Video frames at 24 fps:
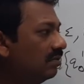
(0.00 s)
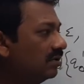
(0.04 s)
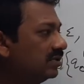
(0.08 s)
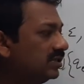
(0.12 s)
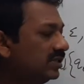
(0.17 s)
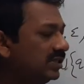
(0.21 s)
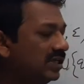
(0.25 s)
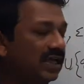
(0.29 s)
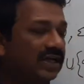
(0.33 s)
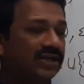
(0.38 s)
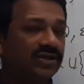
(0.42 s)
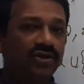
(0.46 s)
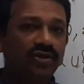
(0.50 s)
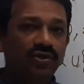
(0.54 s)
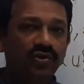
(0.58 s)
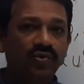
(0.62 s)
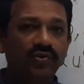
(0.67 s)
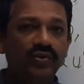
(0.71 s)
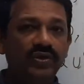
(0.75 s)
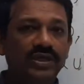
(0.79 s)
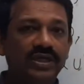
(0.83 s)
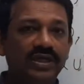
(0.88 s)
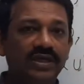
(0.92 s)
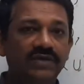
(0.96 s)
state
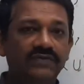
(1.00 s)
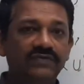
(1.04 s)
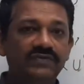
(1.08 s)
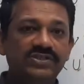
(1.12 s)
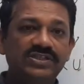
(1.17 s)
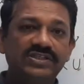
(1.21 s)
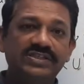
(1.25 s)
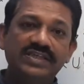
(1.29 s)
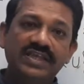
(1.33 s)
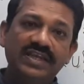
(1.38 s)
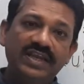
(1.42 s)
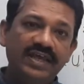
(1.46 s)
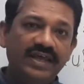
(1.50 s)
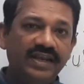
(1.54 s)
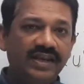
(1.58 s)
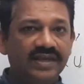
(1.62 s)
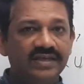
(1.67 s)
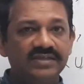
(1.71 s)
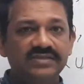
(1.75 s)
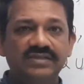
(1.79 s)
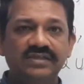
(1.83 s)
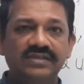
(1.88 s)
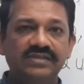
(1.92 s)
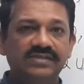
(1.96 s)
QE which is an
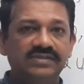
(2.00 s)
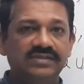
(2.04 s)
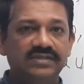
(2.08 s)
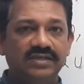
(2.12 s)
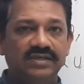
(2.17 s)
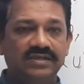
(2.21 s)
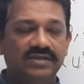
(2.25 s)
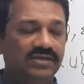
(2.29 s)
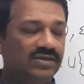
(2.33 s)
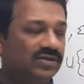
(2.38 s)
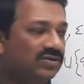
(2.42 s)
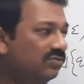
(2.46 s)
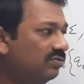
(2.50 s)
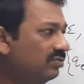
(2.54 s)
erasing state.